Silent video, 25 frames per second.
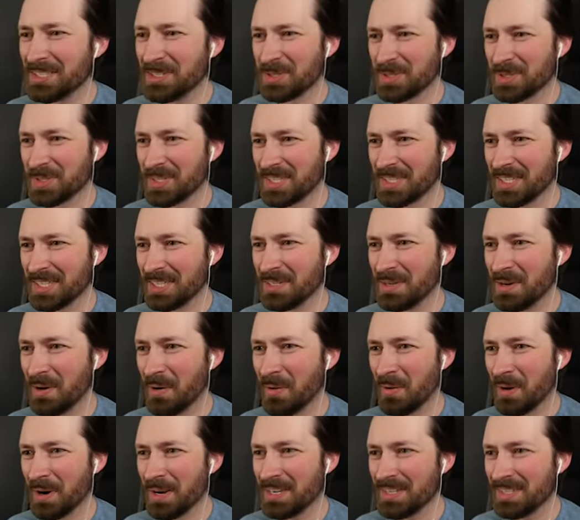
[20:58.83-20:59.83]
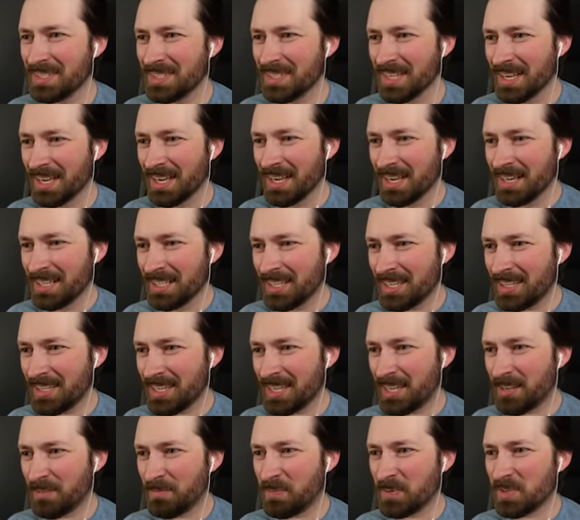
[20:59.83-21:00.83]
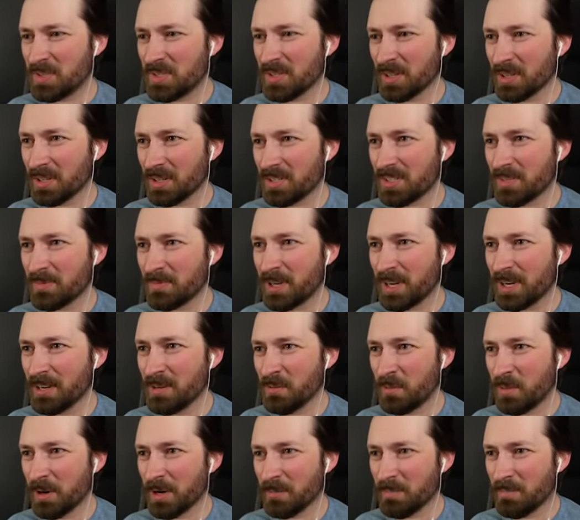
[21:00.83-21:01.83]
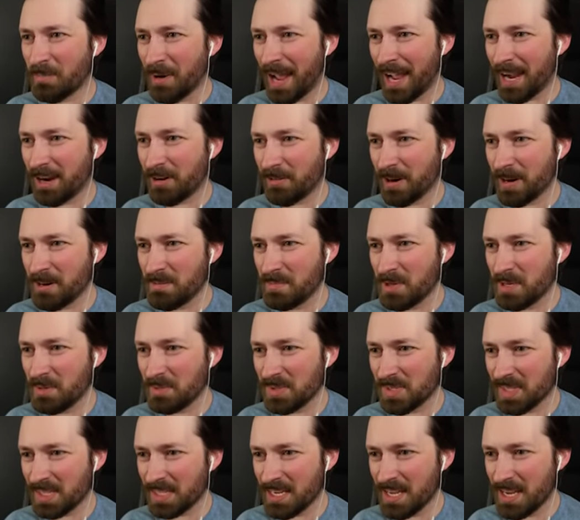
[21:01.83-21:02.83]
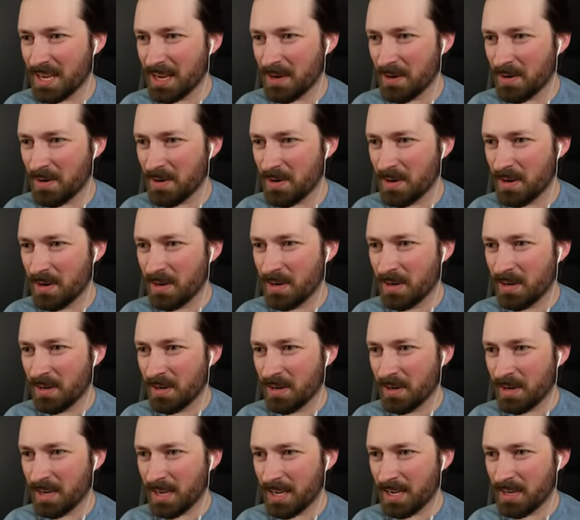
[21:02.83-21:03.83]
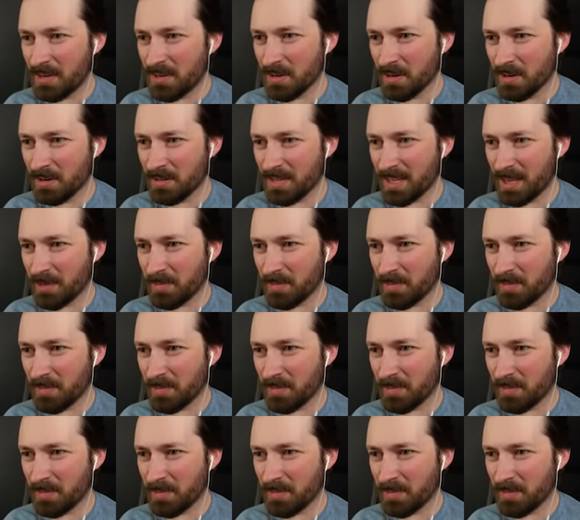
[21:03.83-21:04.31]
interesting noise. They give Berserk some kind of weird background music now? I hadn't heard